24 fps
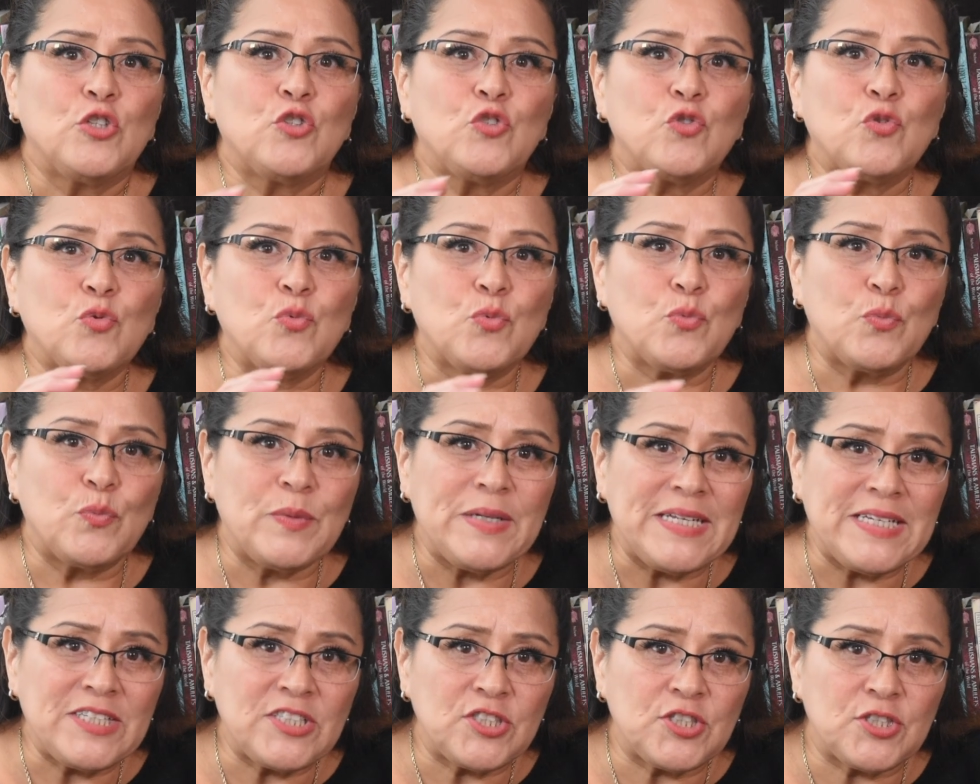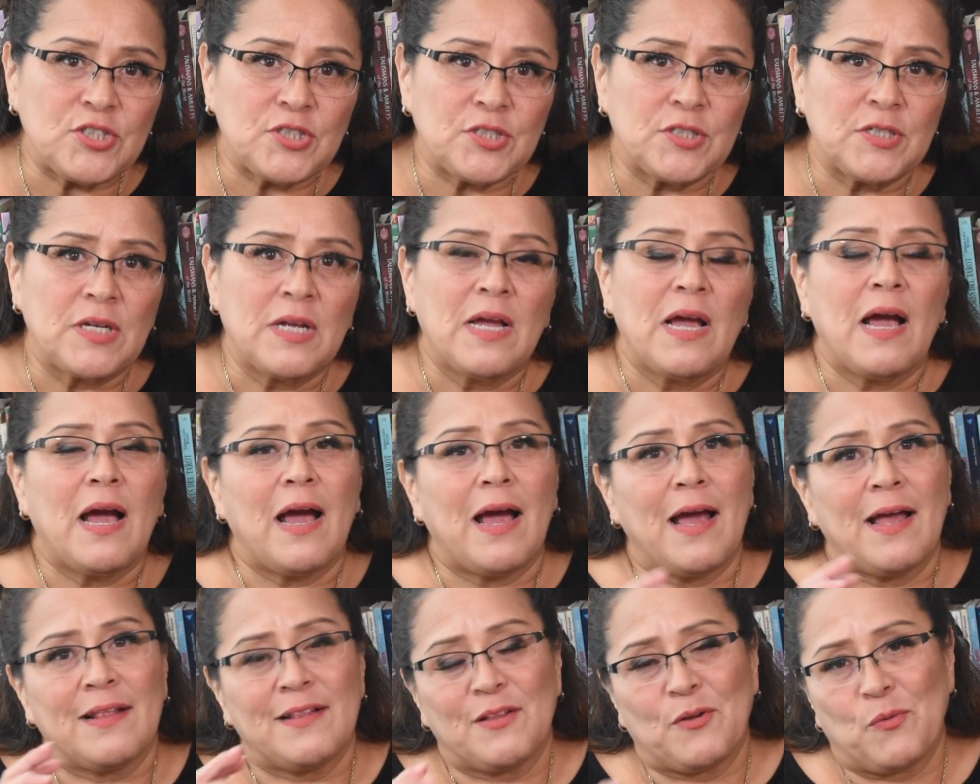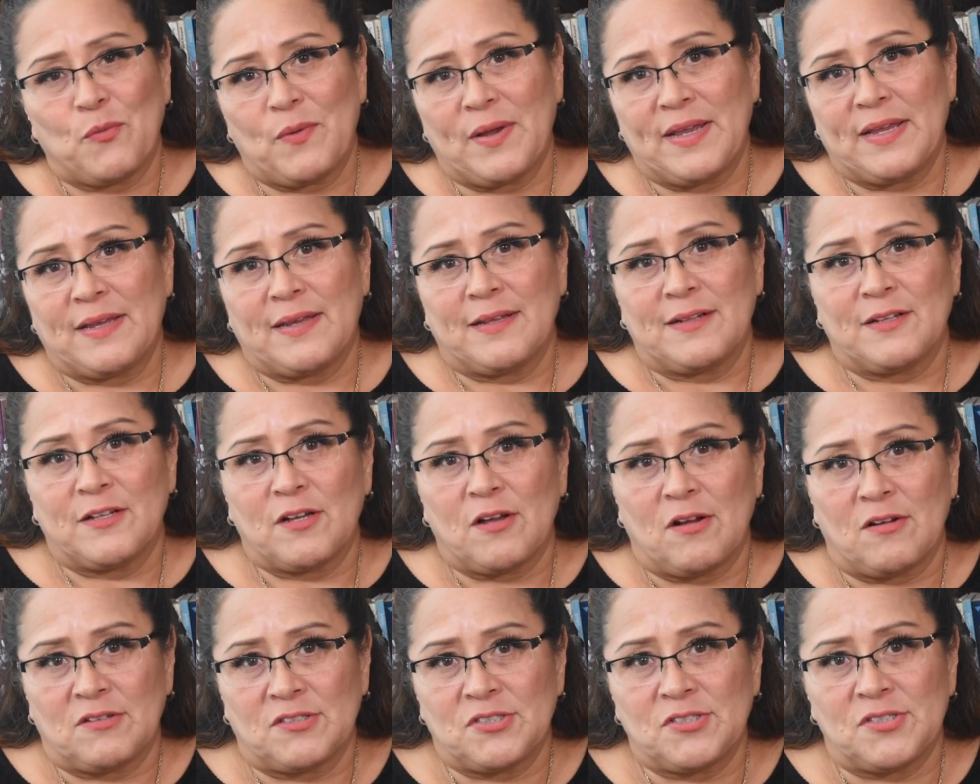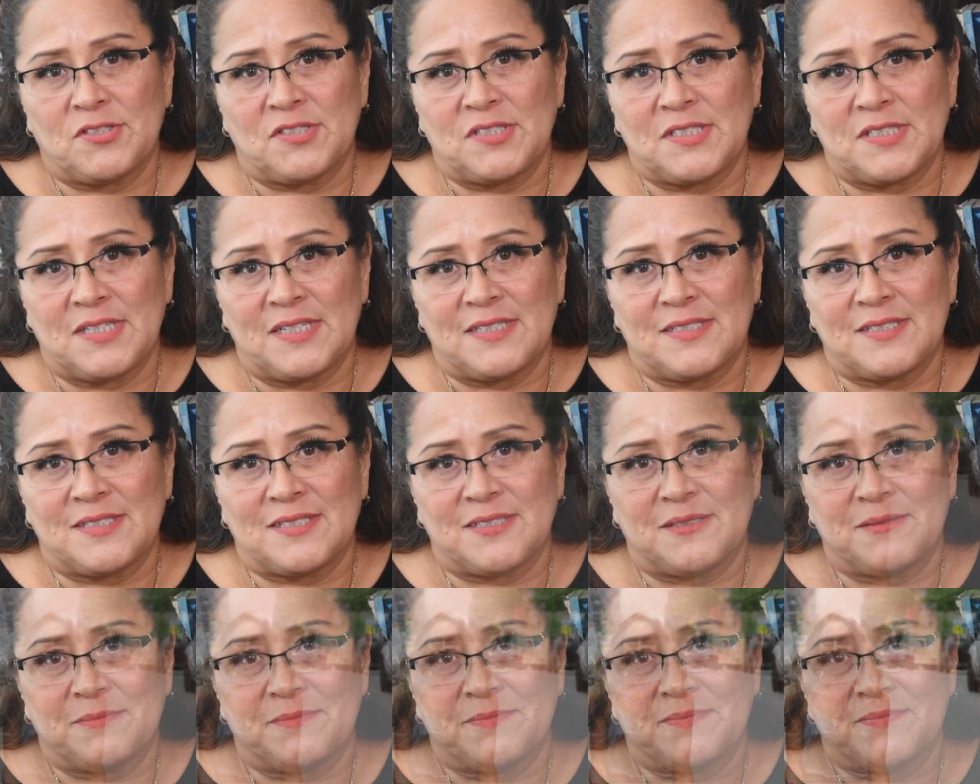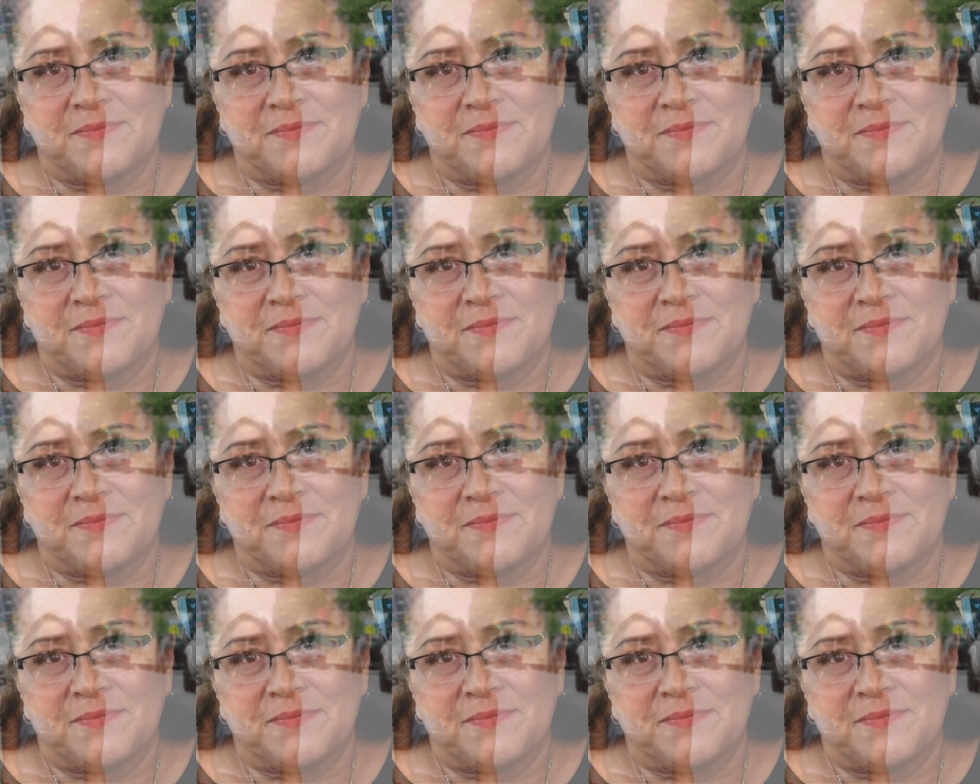to reach an awakened consciousness.